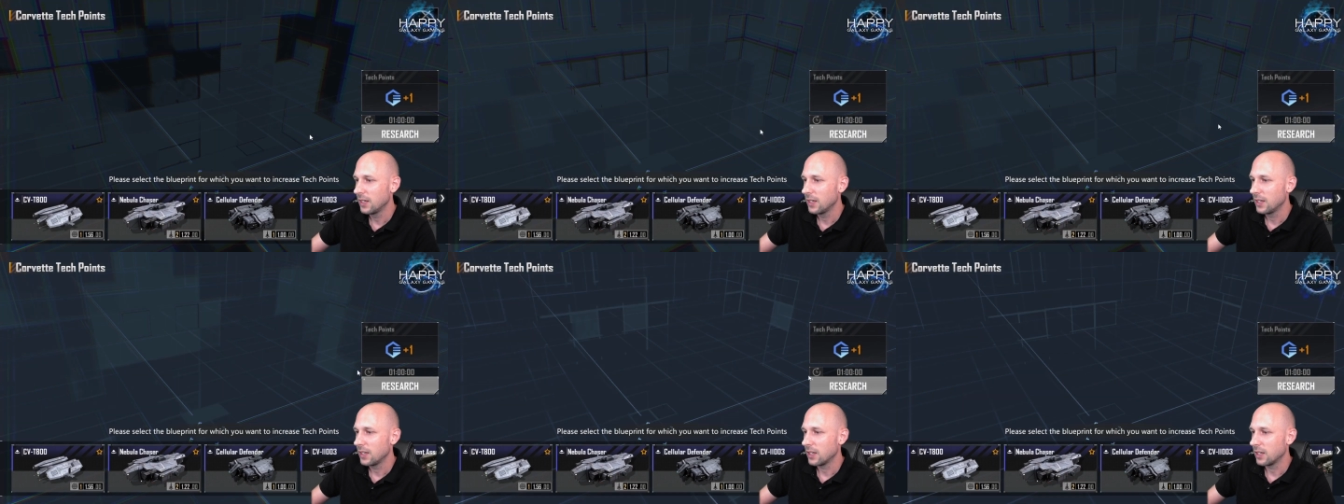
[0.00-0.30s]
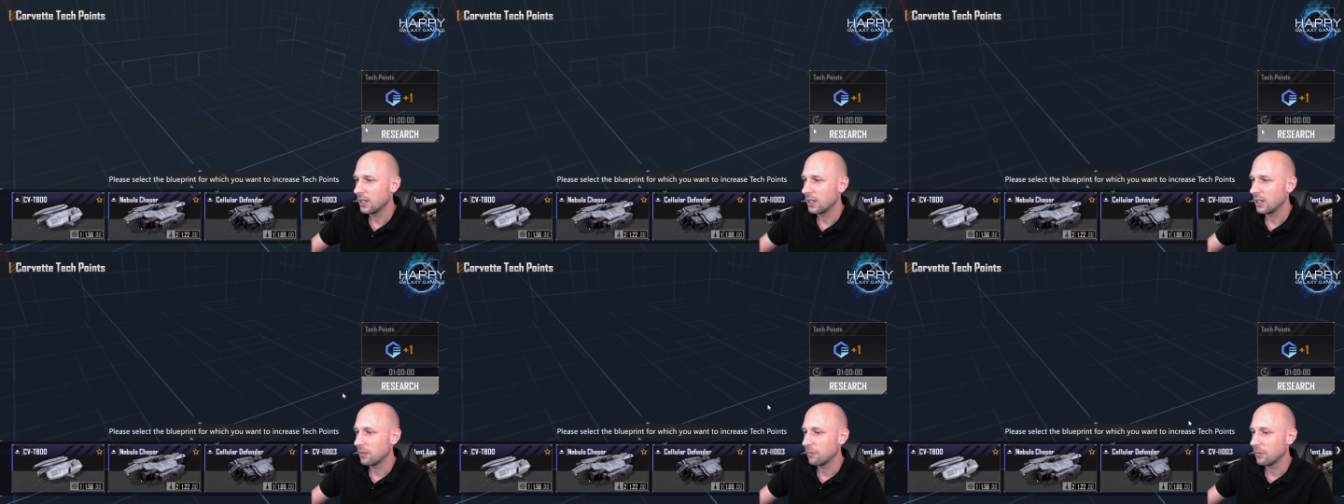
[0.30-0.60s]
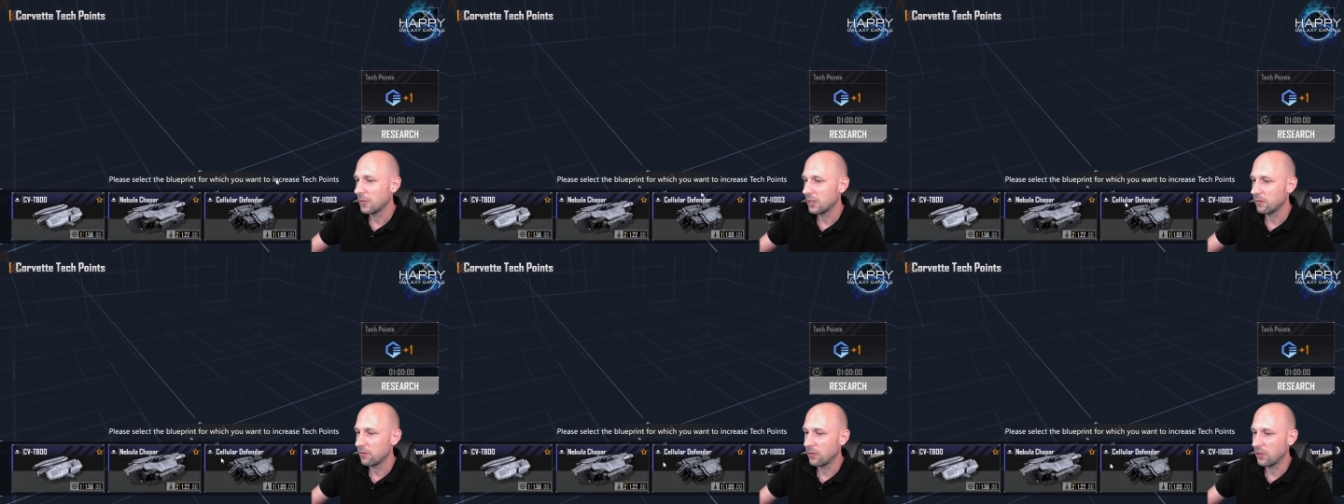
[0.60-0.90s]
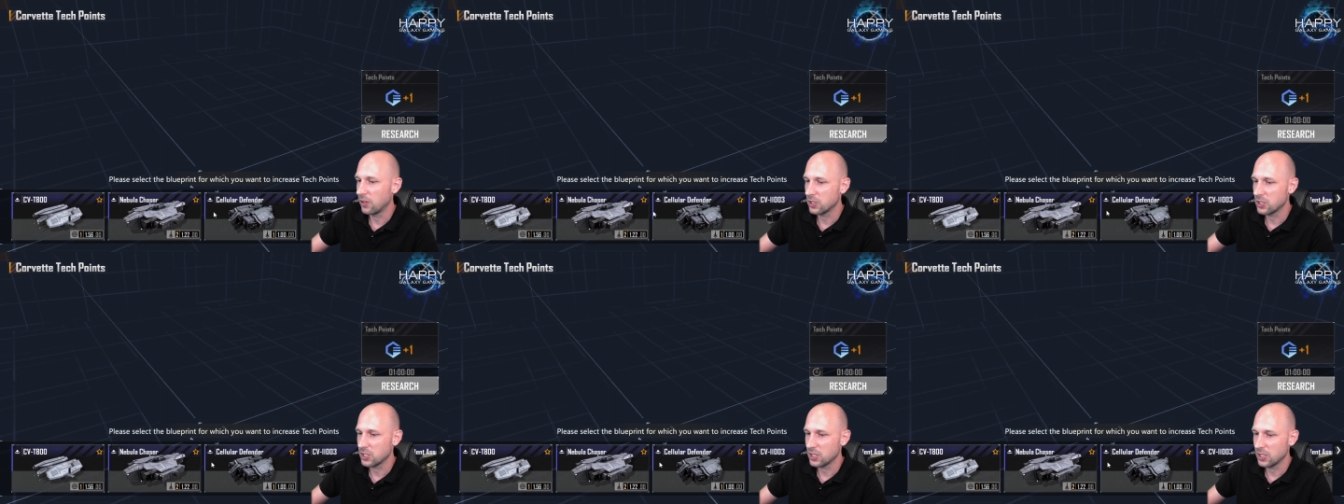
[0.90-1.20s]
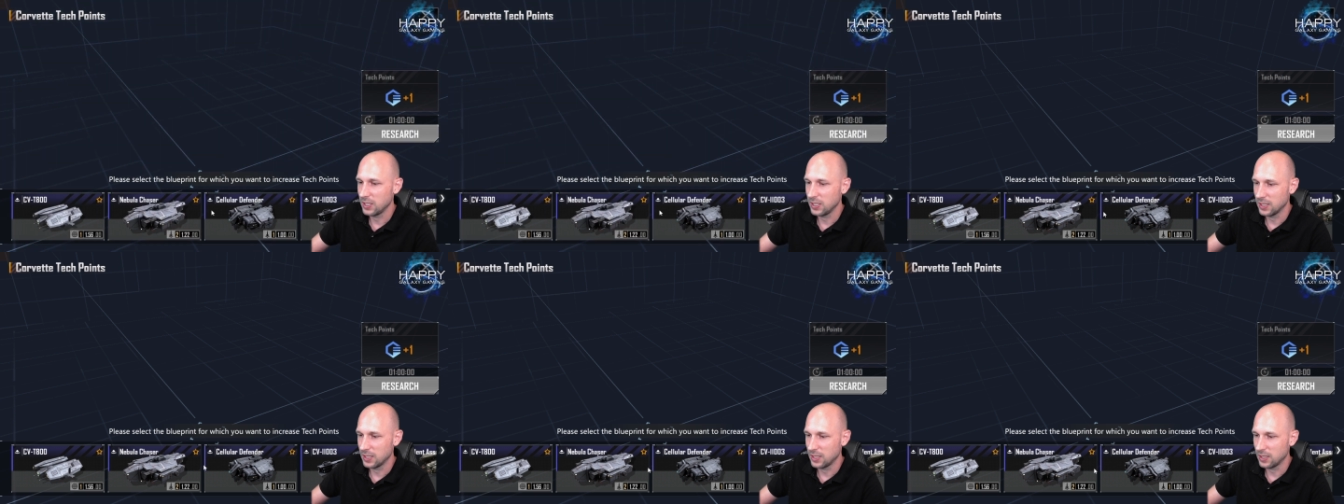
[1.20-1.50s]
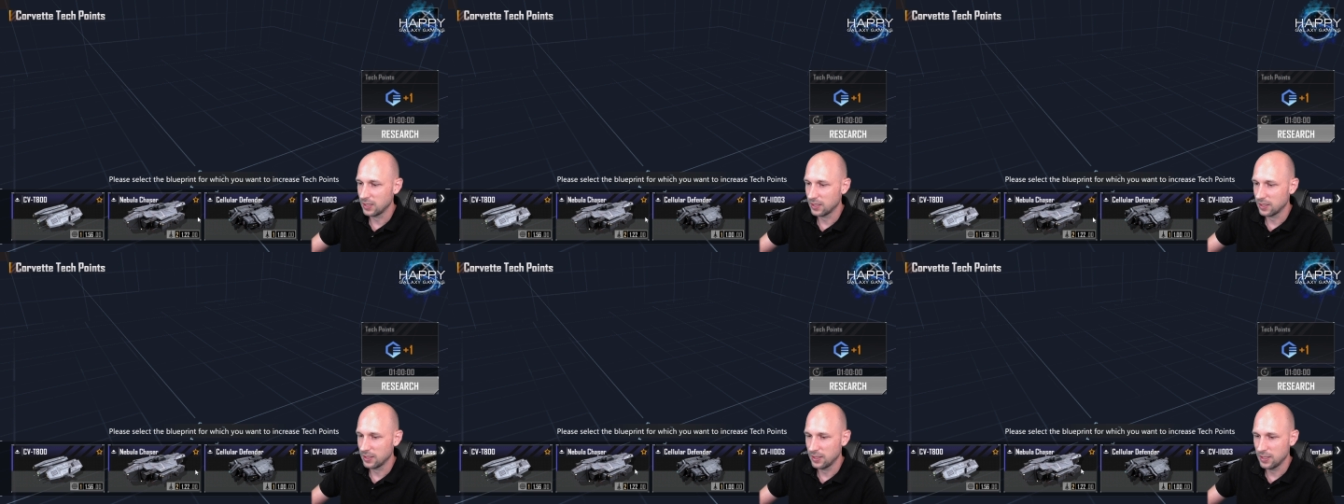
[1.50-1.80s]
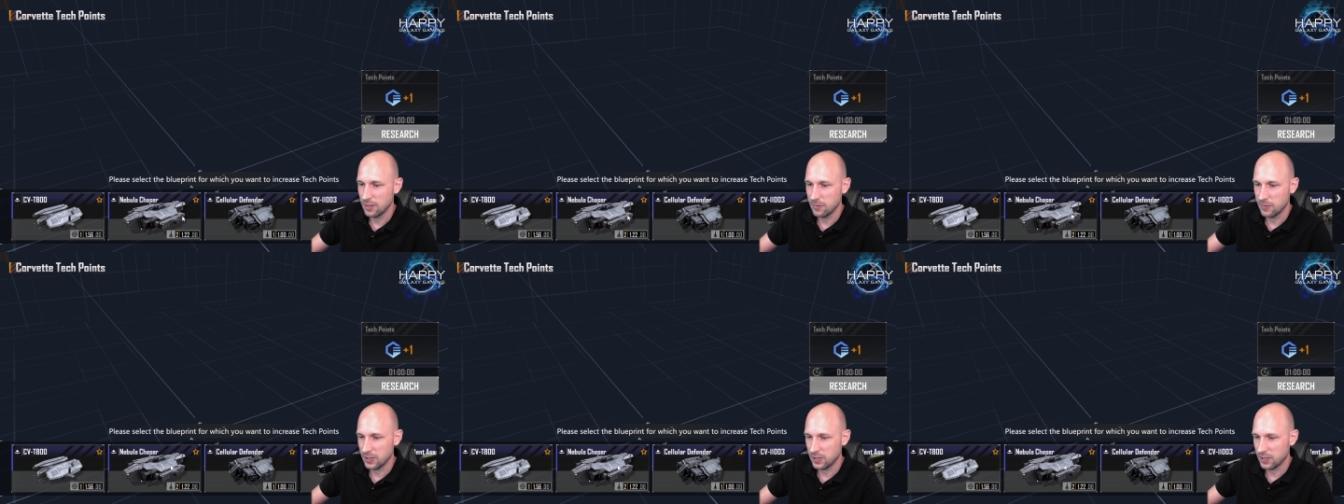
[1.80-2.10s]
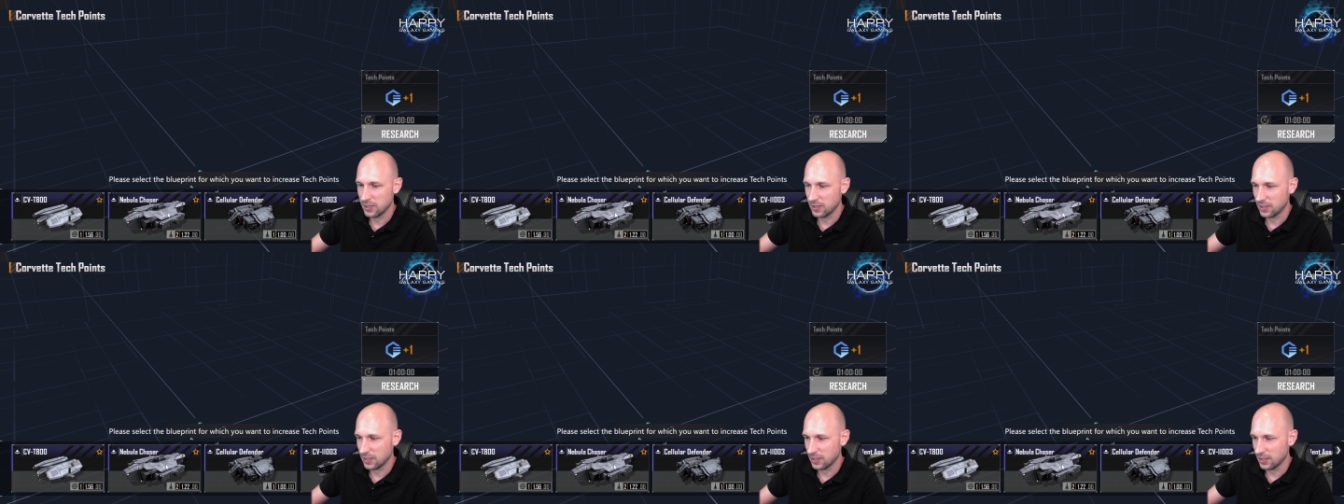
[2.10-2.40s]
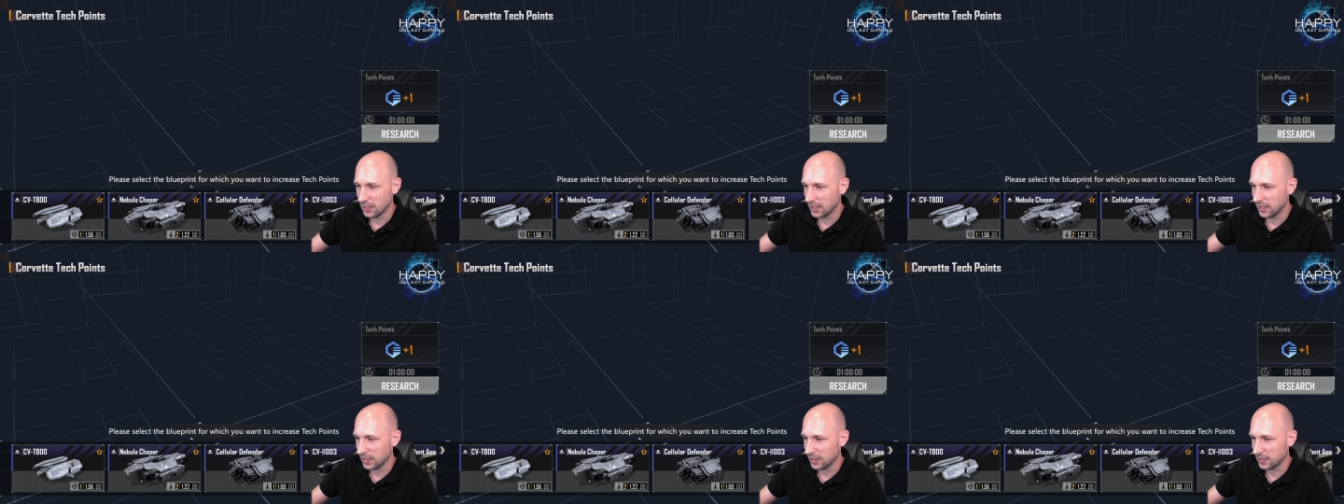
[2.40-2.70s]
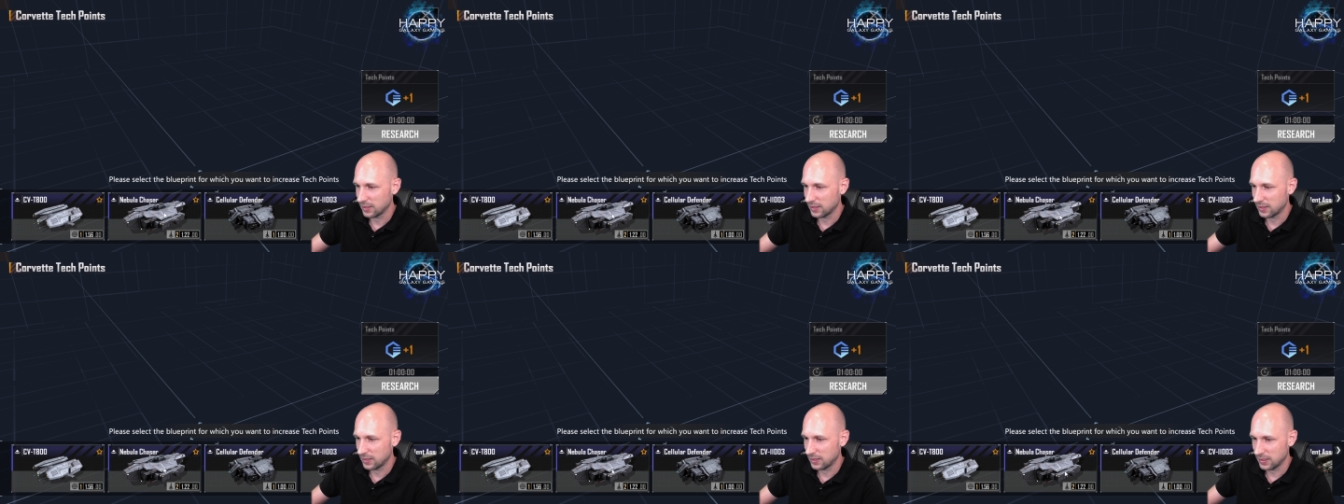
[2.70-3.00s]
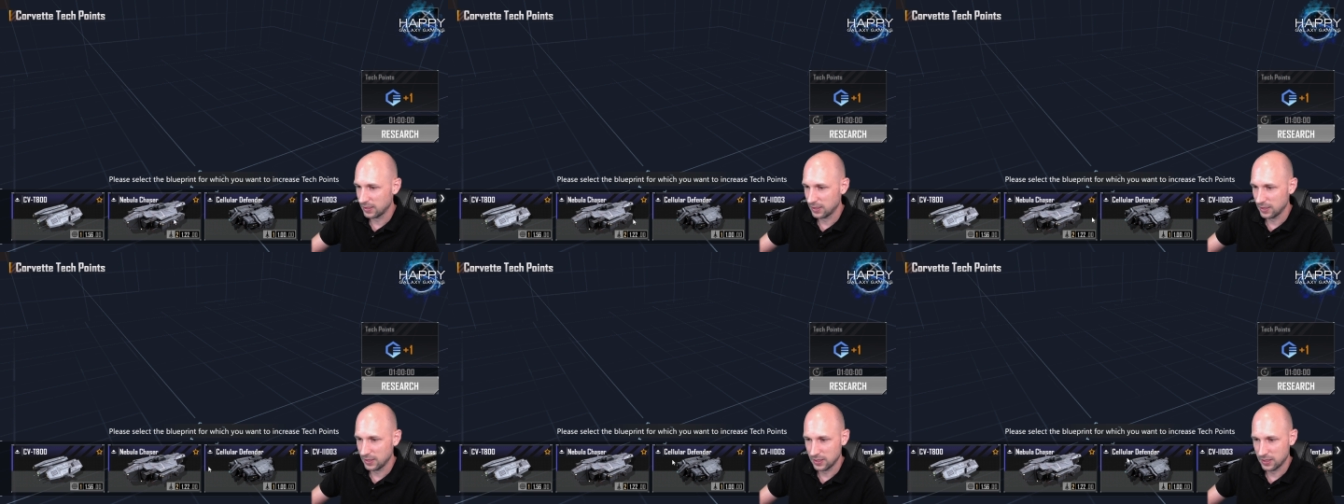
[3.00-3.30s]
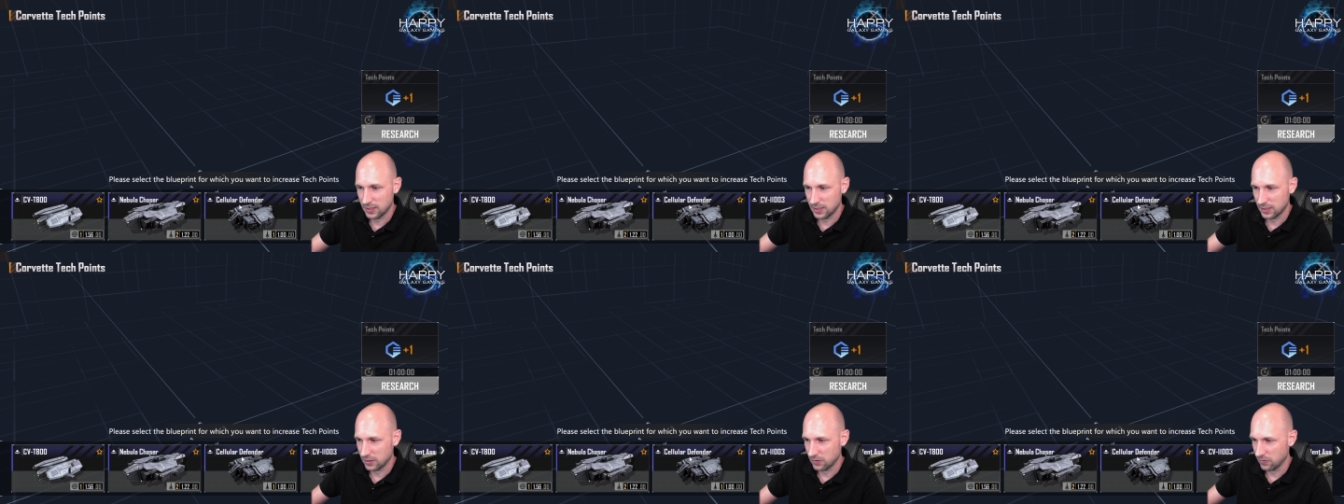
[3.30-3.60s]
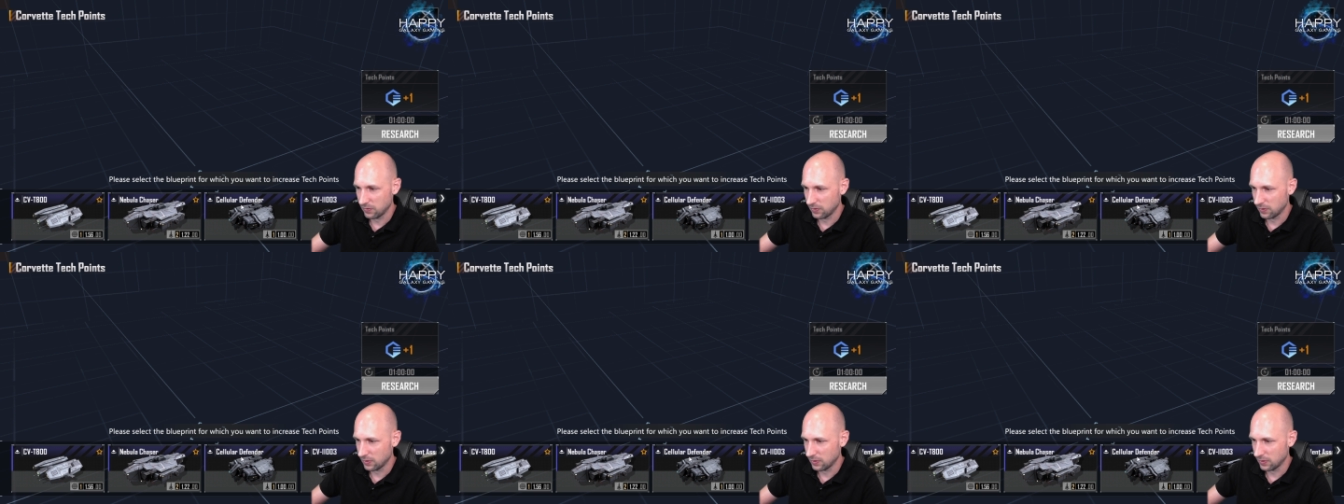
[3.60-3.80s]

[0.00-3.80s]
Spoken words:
Unfortunately, it is limited like this.